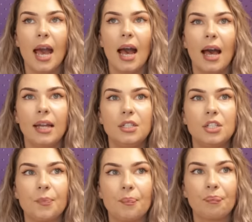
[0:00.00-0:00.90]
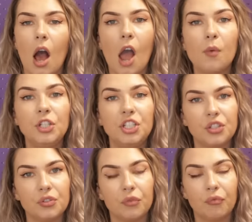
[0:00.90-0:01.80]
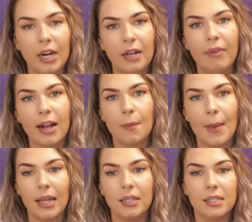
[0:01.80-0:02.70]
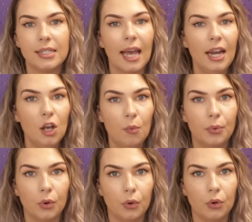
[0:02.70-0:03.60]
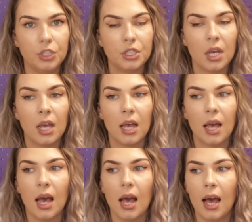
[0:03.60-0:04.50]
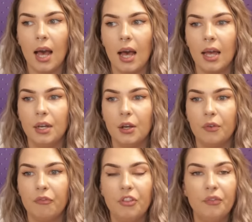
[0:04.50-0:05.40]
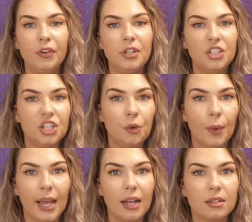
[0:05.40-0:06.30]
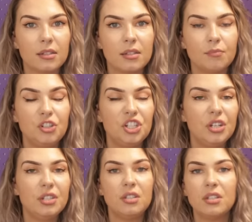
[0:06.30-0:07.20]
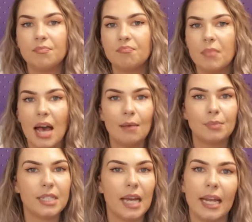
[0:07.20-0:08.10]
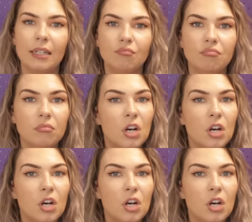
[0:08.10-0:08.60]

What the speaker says: And I would just really recommend getting on board, and for the first 2 weeks, just abstain.